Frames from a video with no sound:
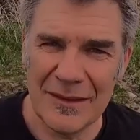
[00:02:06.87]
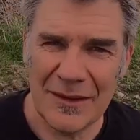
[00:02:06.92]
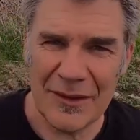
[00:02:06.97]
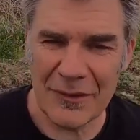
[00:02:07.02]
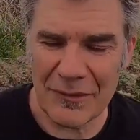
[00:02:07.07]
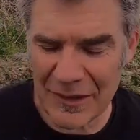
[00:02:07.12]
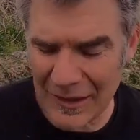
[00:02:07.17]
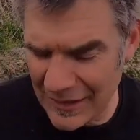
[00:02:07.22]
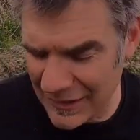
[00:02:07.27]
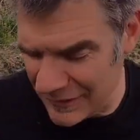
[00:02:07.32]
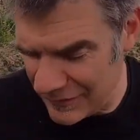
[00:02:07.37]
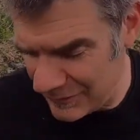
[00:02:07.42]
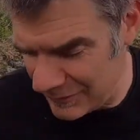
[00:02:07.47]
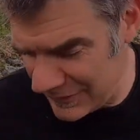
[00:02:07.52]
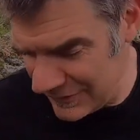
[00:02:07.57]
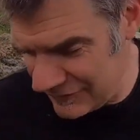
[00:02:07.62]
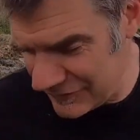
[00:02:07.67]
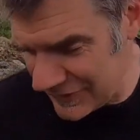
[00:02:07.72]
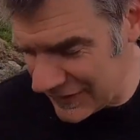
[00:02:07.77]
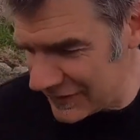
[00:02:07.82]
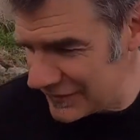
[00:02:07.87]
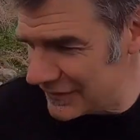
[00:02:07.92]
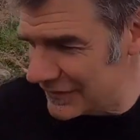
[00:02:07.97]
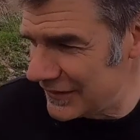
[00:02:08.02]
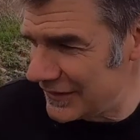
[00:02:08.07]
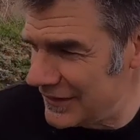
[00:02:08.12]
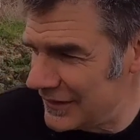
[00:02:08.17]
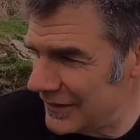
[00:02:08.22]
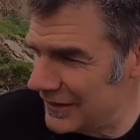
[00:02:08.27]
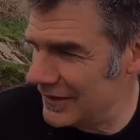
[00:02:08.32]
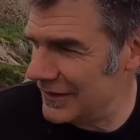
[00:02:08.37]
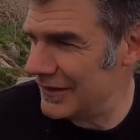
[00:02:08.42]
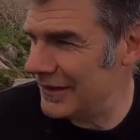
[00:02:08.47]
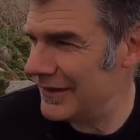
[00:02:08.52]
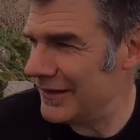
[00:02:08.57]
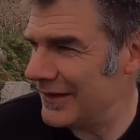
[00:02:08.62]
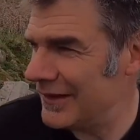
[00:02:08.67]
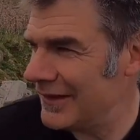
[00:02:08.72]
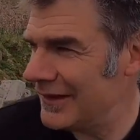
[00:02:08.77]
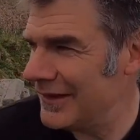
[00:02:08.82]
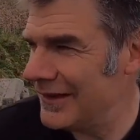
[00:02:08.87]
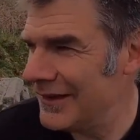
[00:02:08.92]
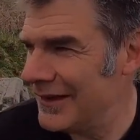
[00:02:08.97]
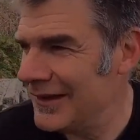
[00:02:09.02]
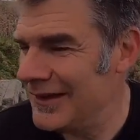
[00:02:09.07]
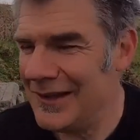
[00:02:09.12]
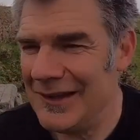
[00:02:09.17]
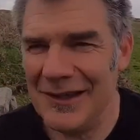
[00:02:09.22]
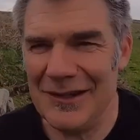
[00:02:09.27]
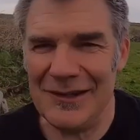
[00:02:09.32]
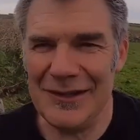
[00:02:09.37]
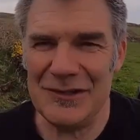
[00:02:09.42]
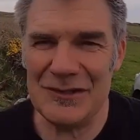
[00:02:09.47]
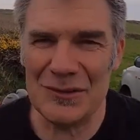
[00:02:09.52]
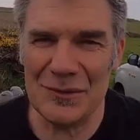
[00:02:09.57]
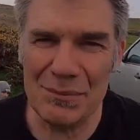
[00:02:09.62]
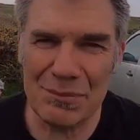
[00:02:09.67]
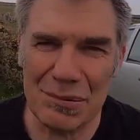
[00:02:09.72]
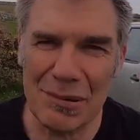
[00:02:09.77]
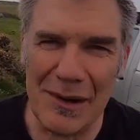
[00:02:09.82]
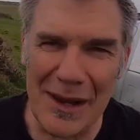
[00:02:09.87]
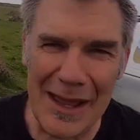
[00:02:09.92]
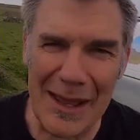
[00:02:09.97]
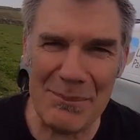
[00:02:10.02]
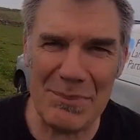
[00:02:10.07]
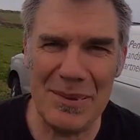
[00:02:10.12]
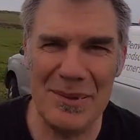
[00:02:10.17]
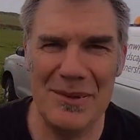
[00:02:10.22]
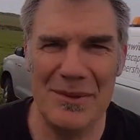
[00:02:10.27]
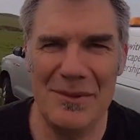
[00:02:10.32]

Okay, we've done the initial prep.